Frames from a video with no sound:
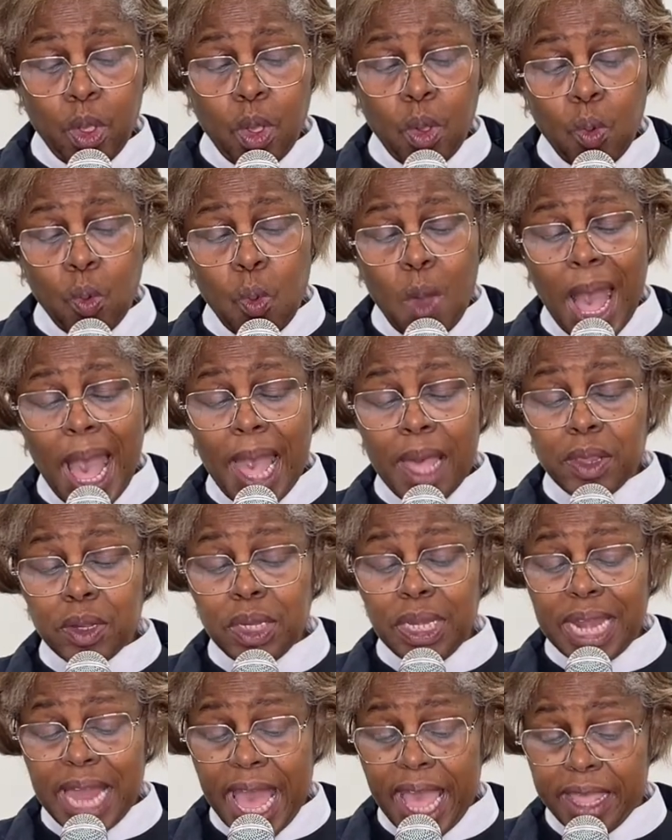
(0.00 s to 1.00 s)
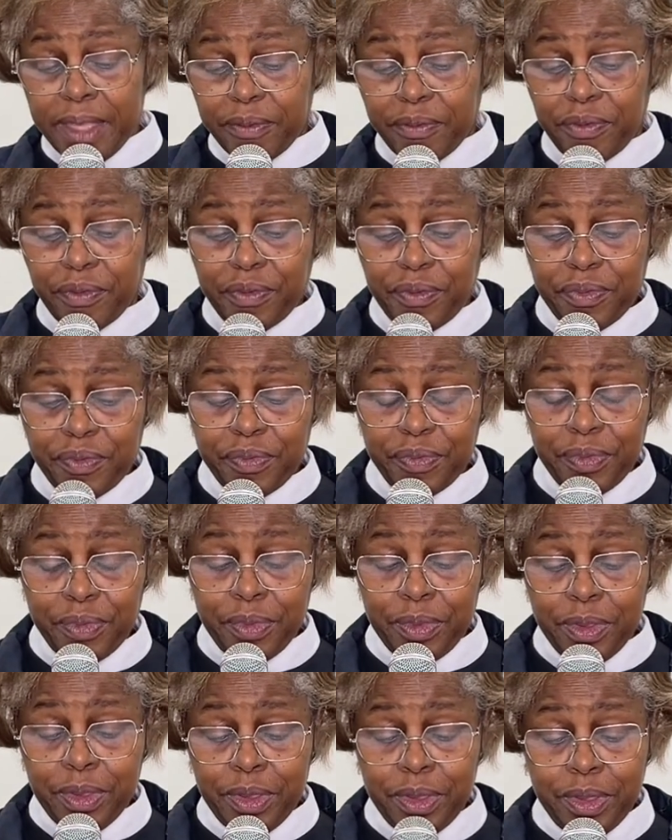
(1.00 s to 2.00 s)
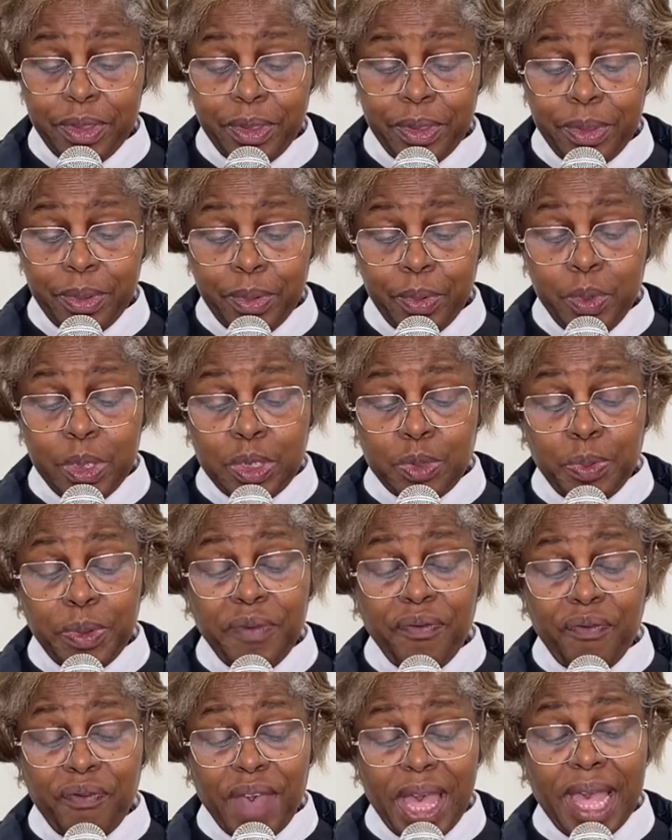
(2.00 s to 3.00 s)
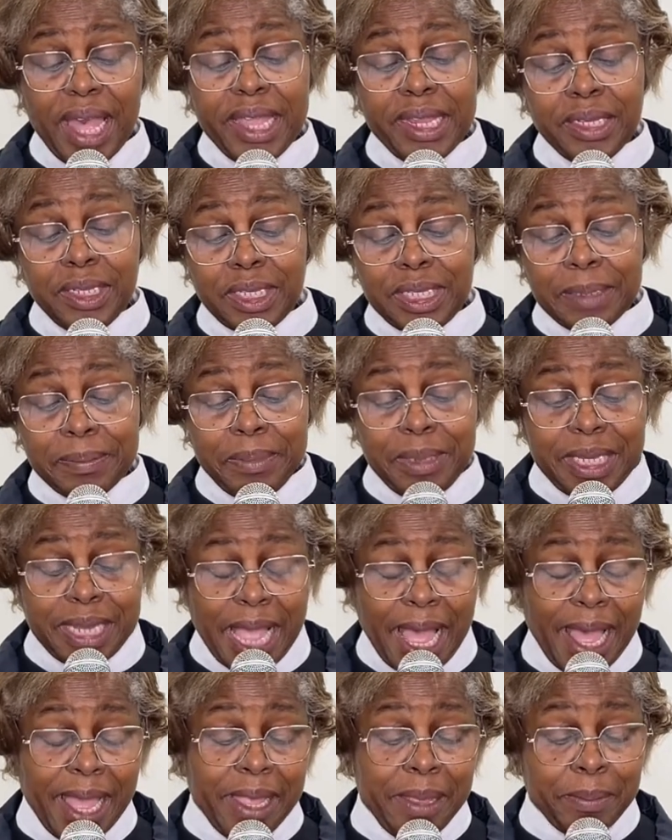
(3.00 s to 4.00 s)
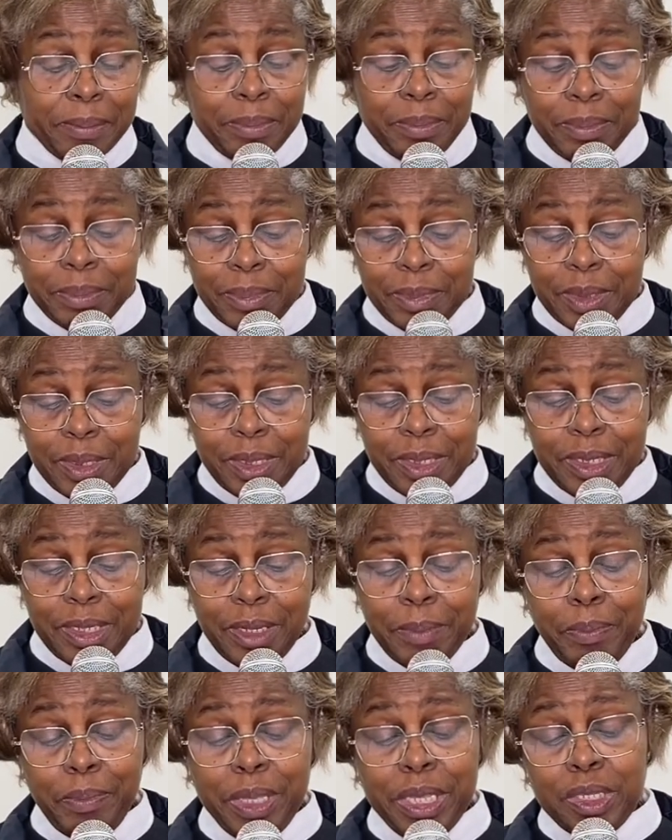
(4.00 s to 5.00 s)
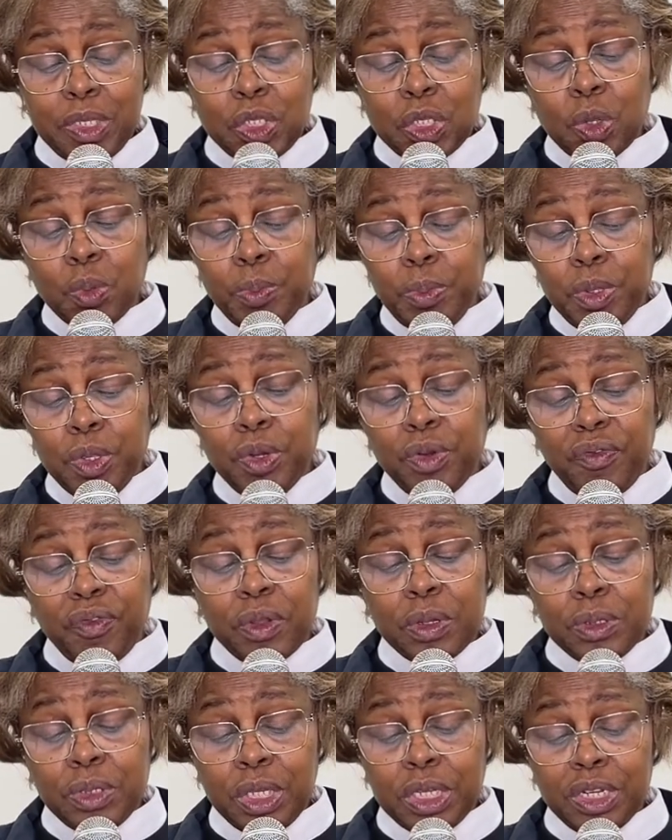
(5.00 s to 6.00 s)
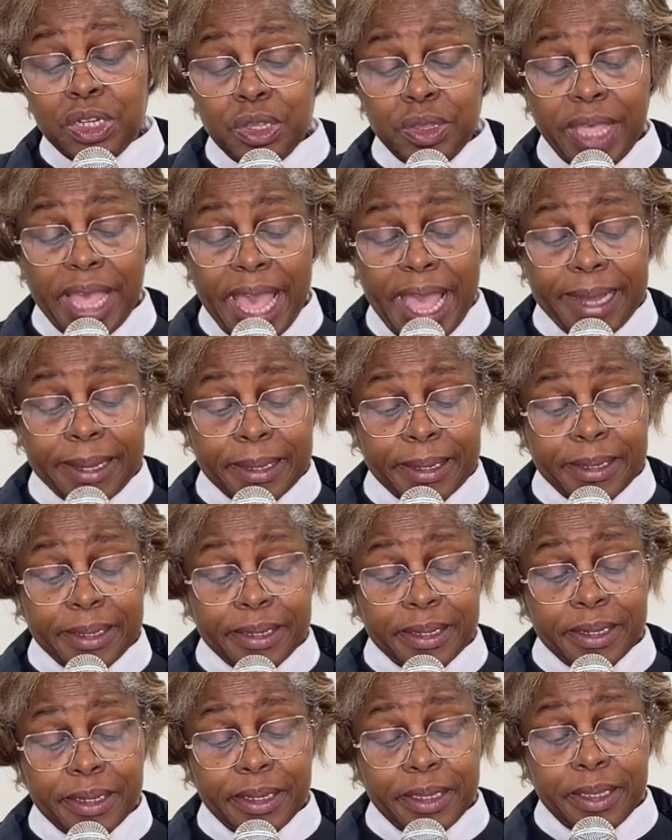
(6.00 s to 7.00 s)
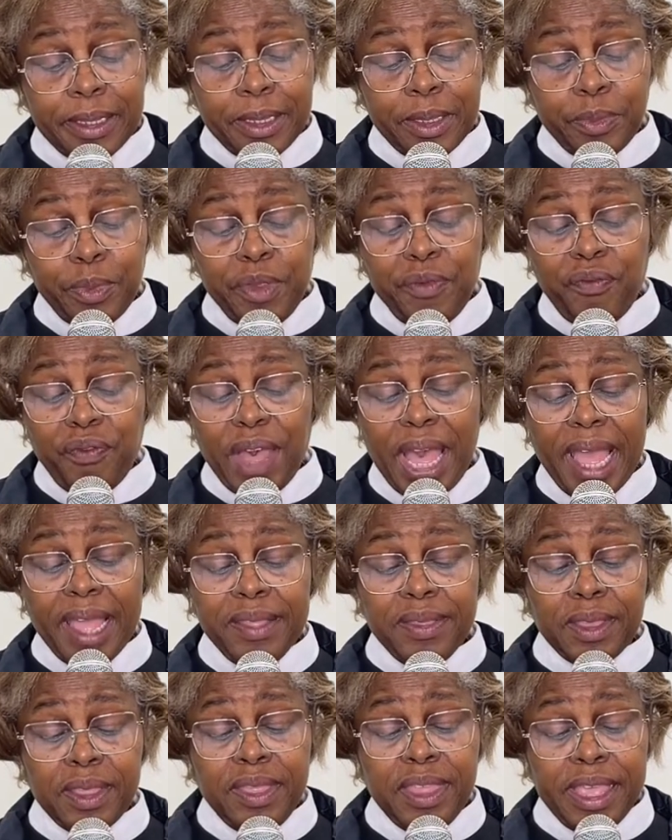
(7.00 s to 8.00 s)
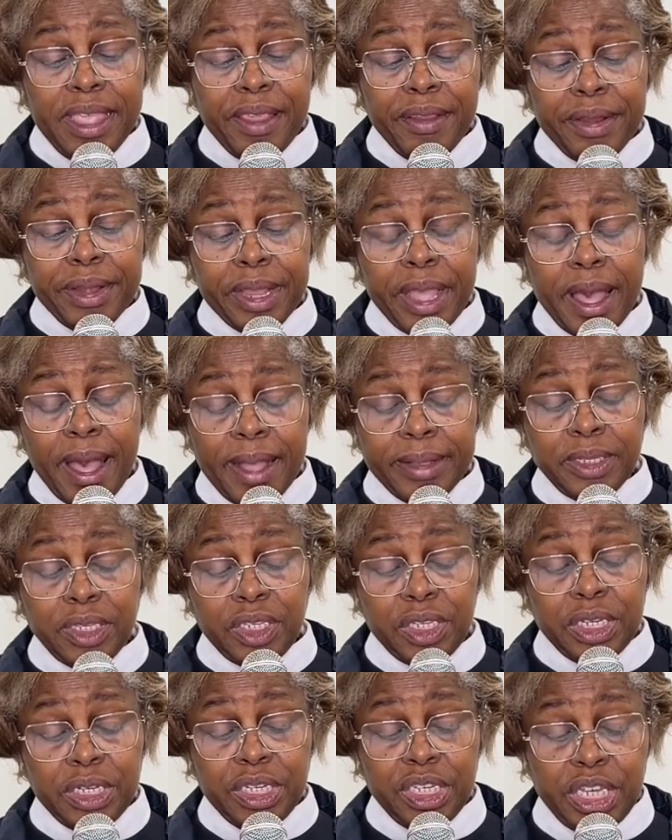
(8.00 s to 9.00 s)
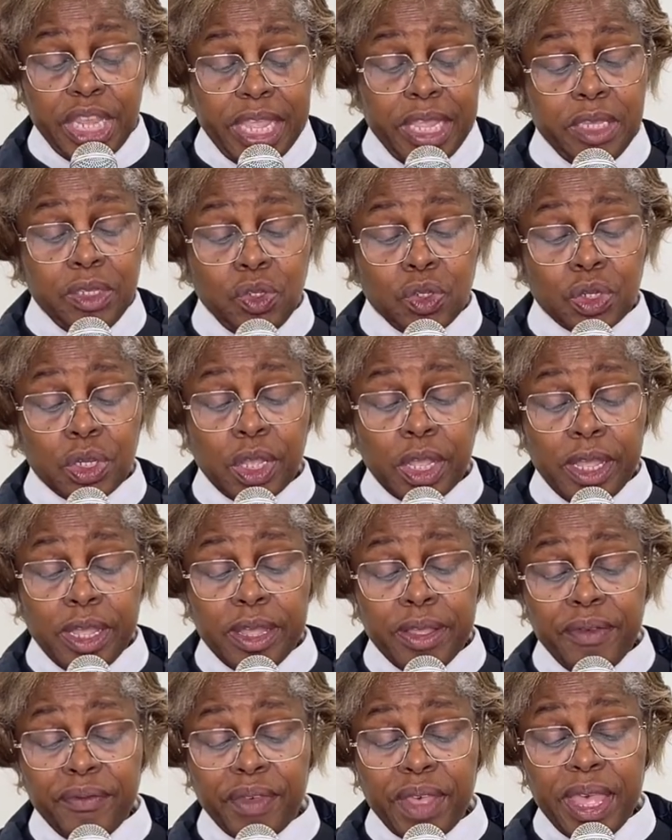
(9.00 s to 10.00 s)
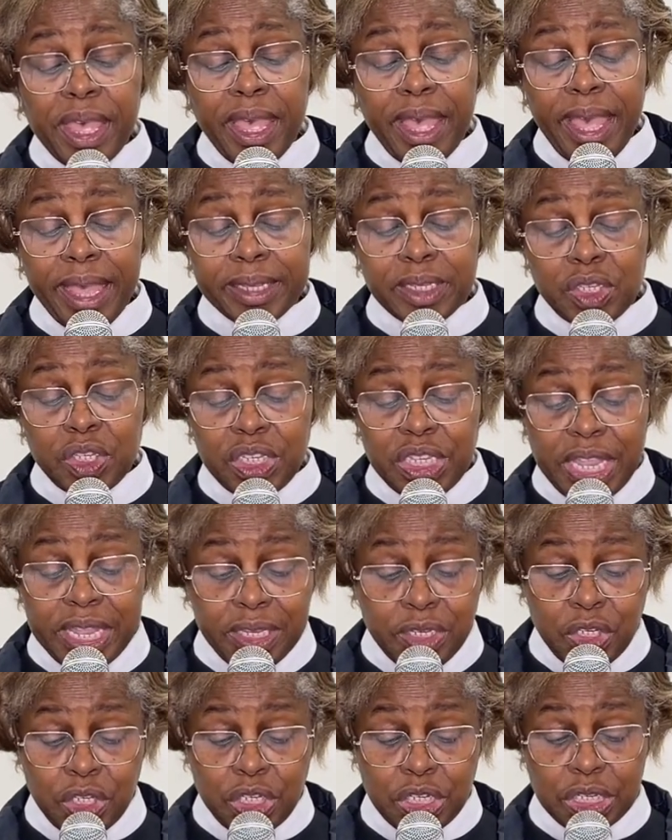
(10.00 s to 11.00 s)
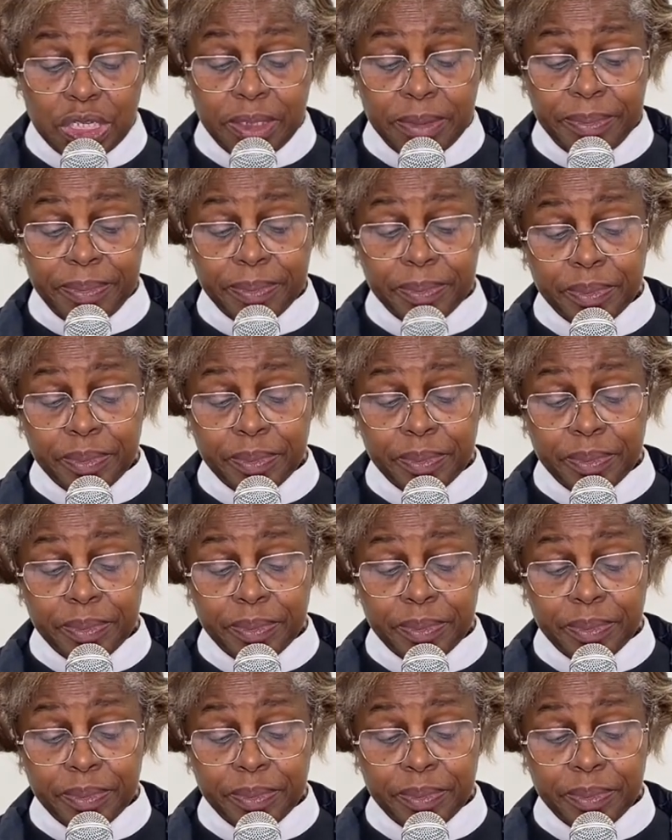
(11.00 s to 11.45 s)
Wildlife, which we find some time to be so beautiful to look at, we find that they are in constant danger of extinction